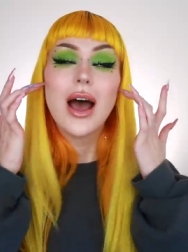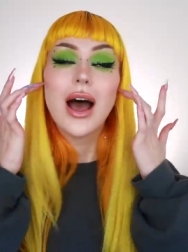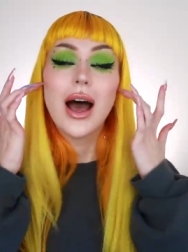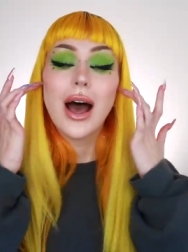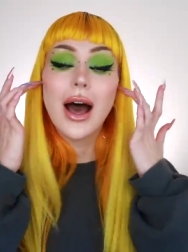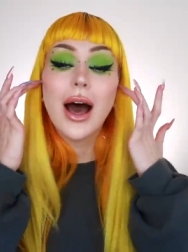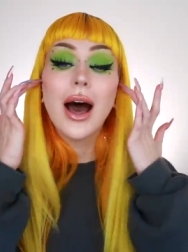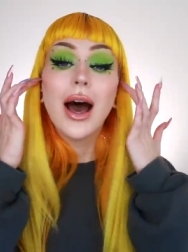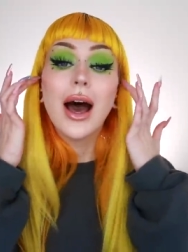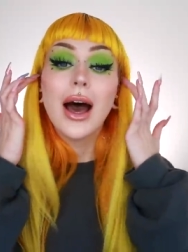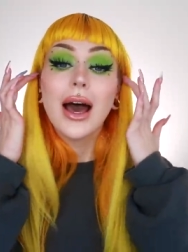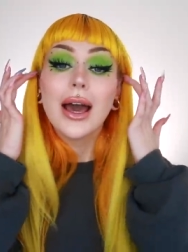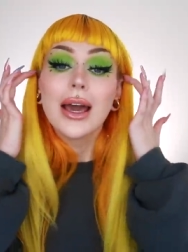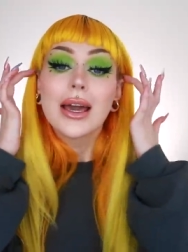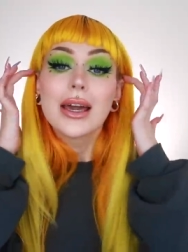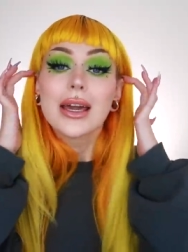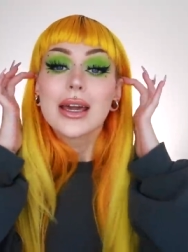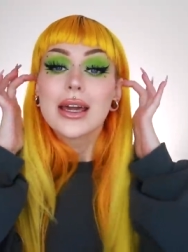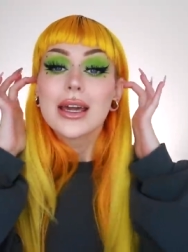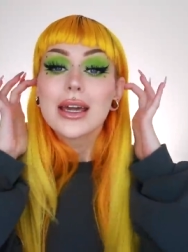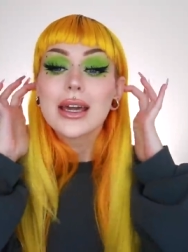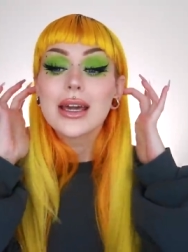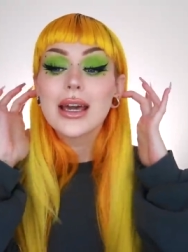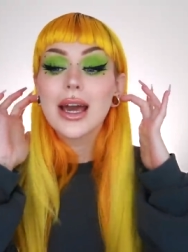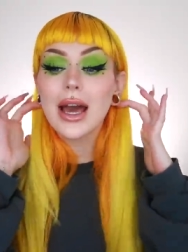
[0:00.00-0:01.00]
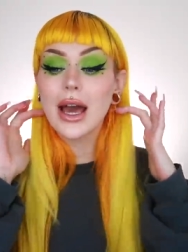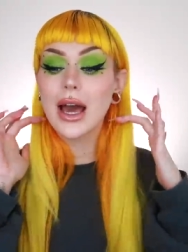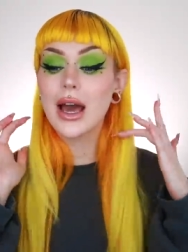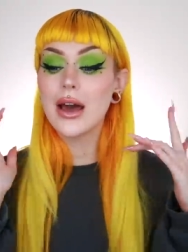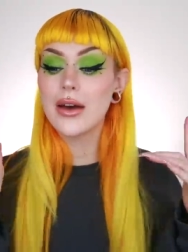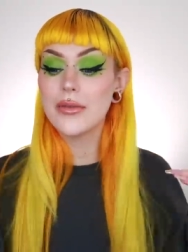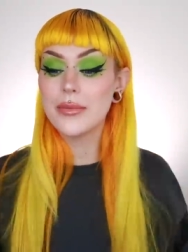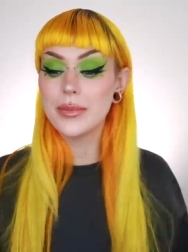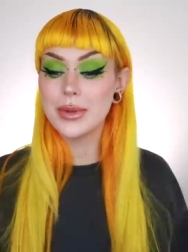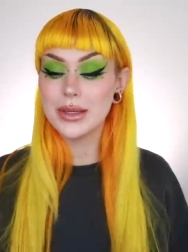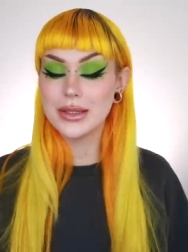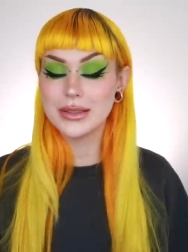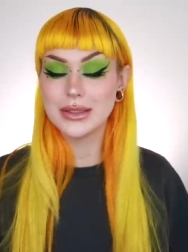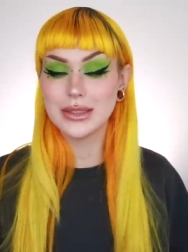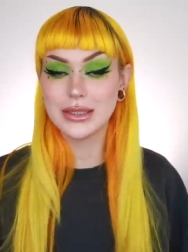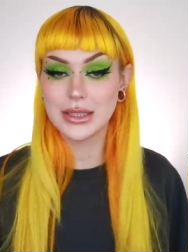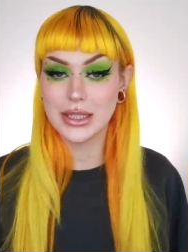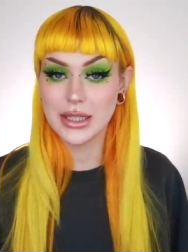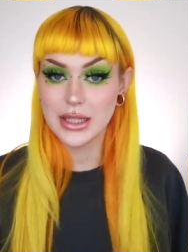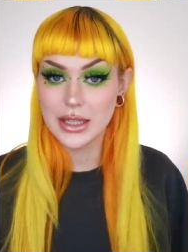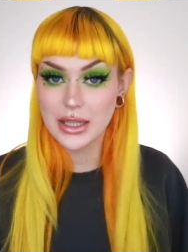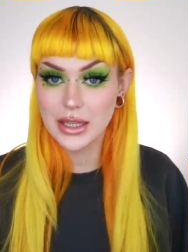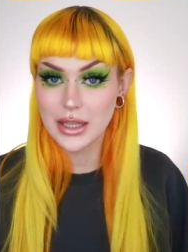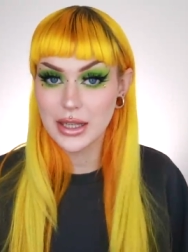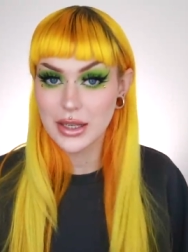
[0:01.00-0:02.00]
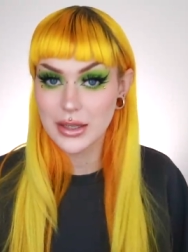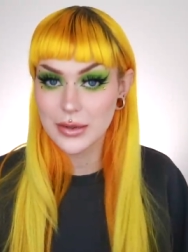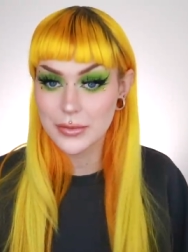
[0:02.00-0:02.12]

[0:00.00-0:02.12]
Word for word: I have been sick.